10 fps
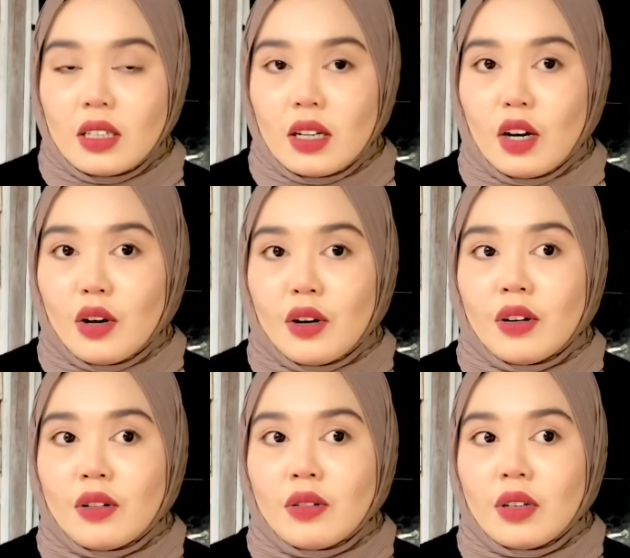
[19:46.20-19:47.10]

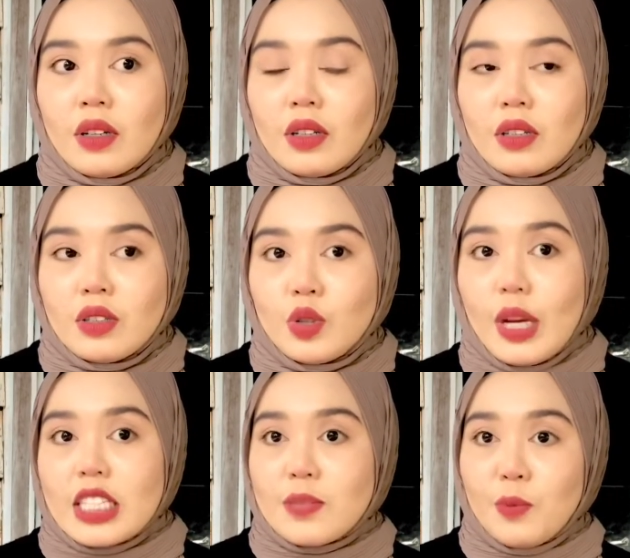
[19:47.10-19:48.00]
or to
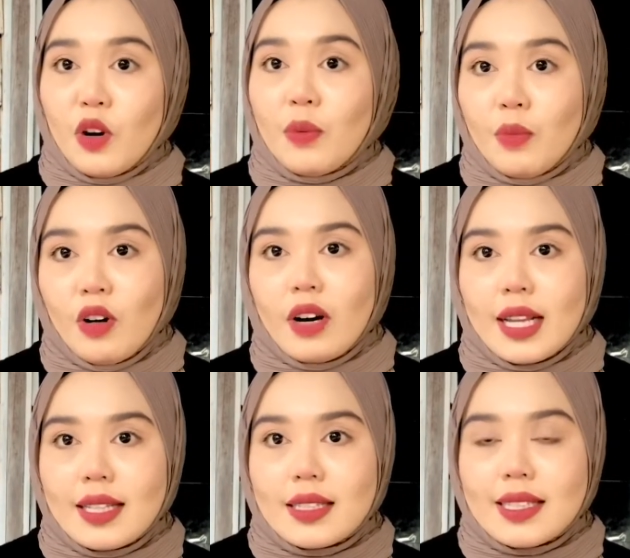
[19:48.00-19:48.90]
explore more
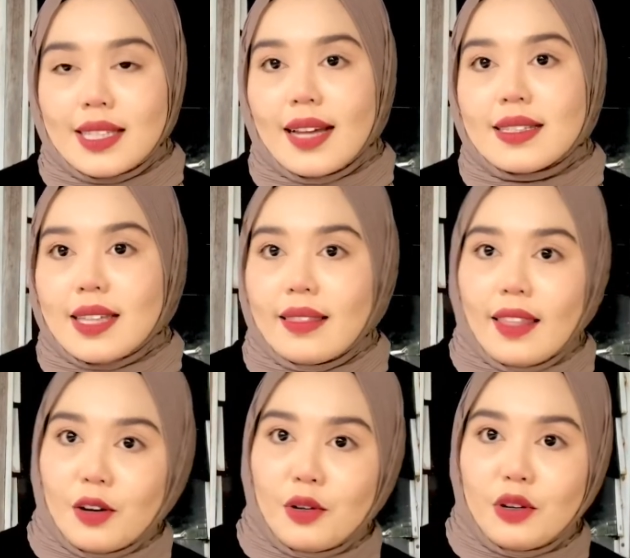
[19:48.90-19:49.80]
in science and
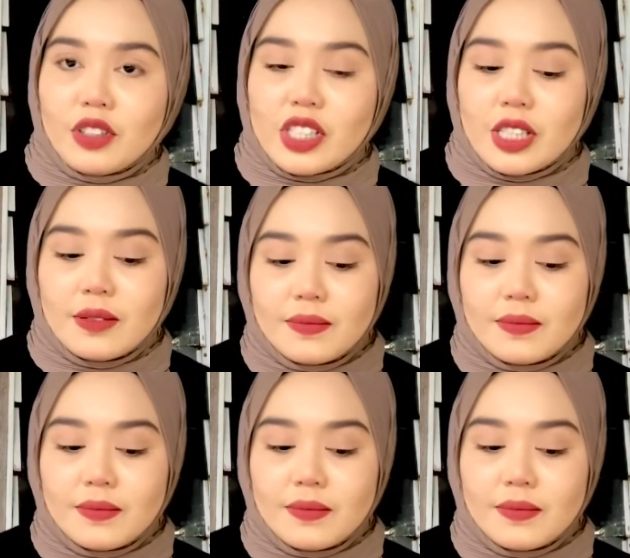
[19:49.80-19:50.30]
technology,